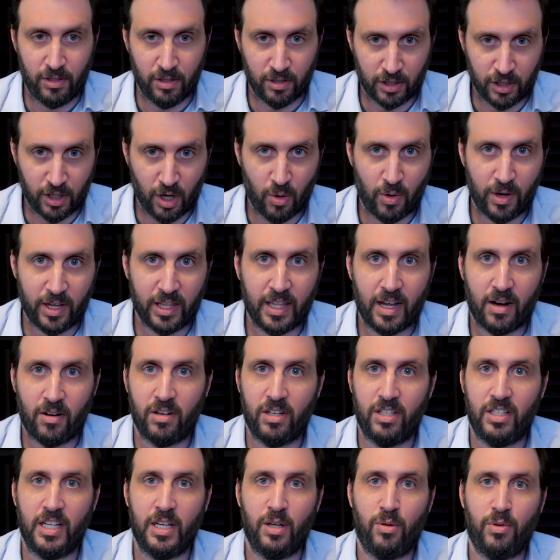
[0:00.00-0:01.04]
You're going there
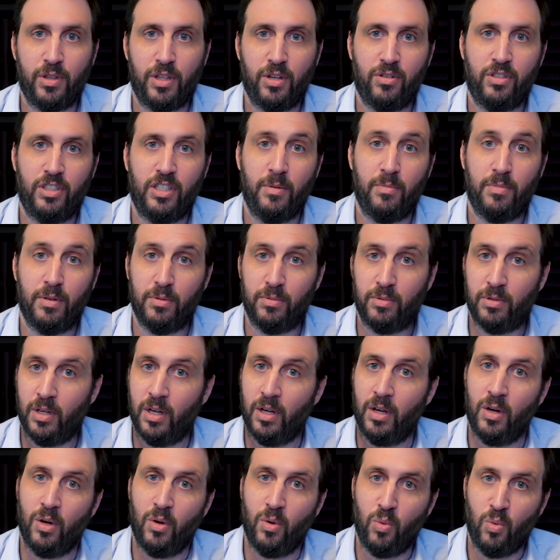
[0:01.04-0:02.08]
to deal with your symptoms.
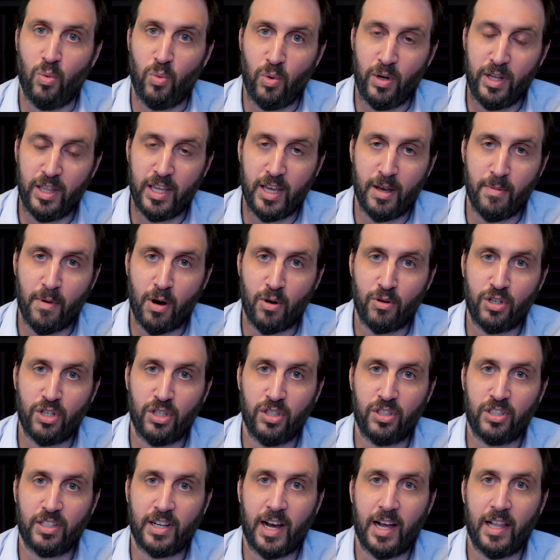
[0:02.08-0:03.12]
In the
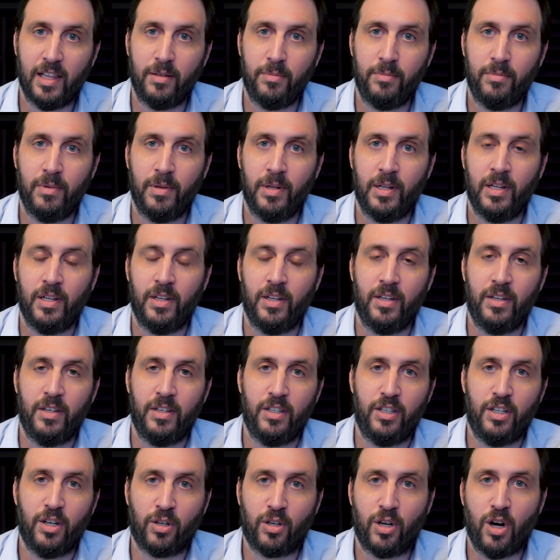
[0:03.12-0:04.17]
emotions column,
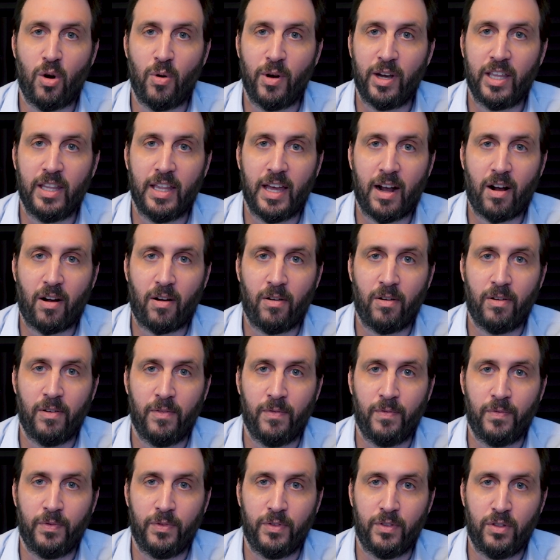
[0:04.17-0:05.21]
you're going there
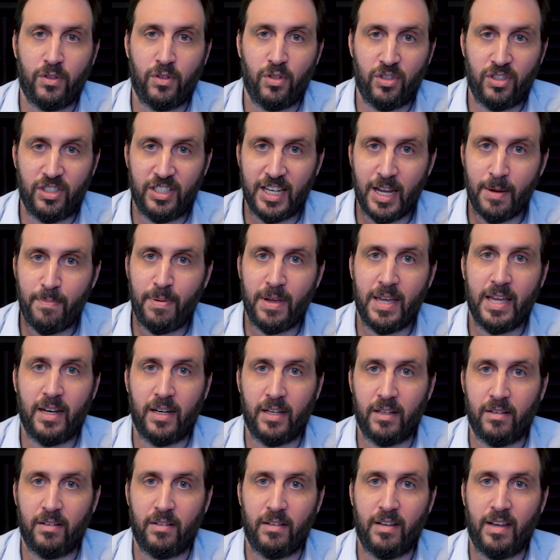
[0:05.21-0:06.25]
to dip
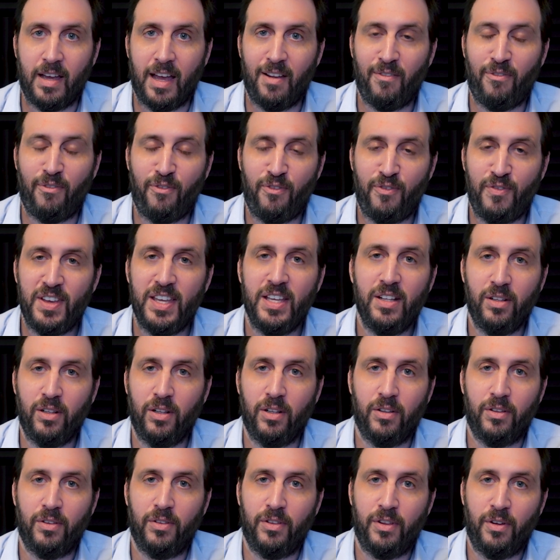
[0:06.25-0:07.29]
in and
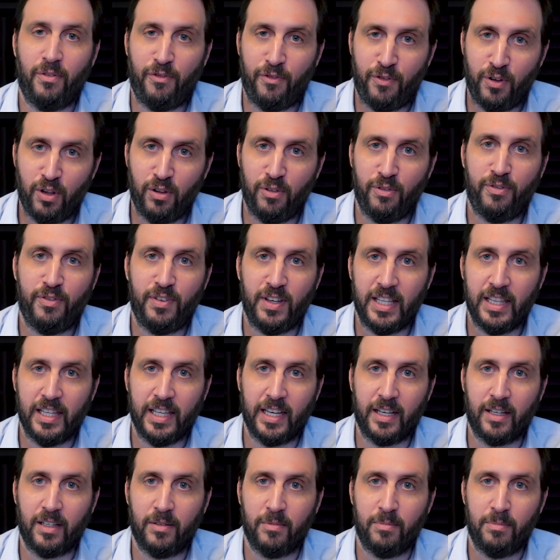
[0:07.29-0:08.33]
feel the full
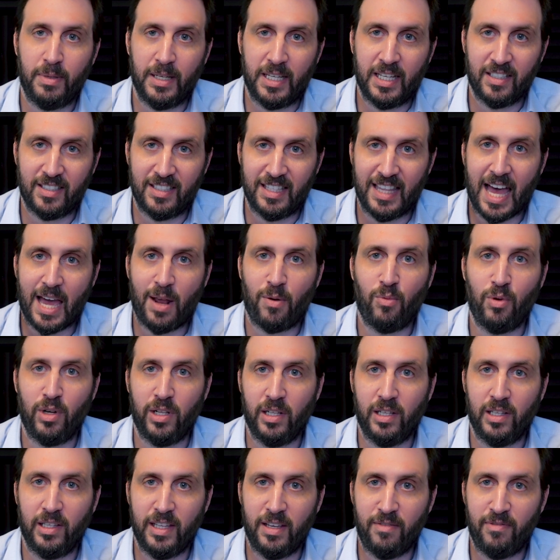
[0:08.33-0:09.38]
feeling because that
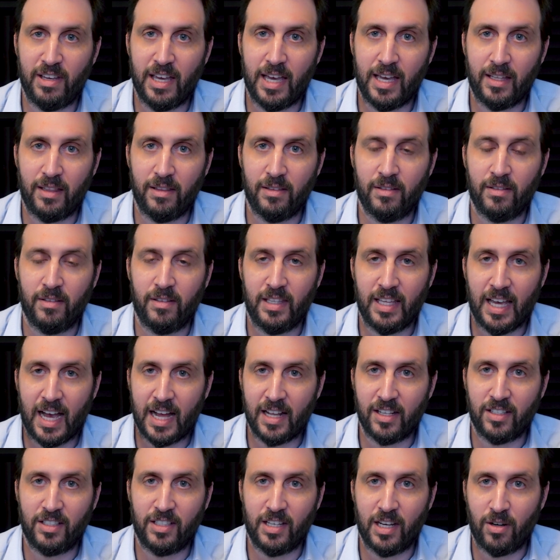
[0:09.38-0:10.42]
will alleviate the
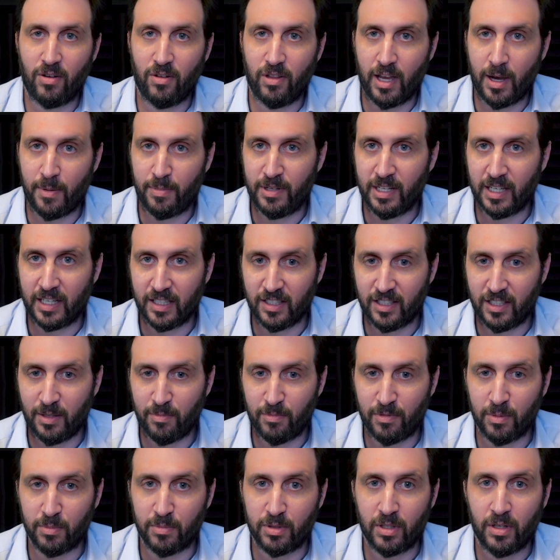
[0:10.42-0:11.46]
onset or the uptake in
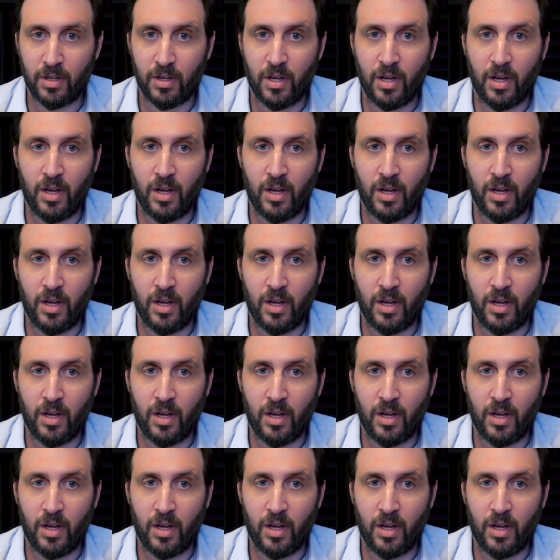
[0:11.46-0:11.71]
symptoms.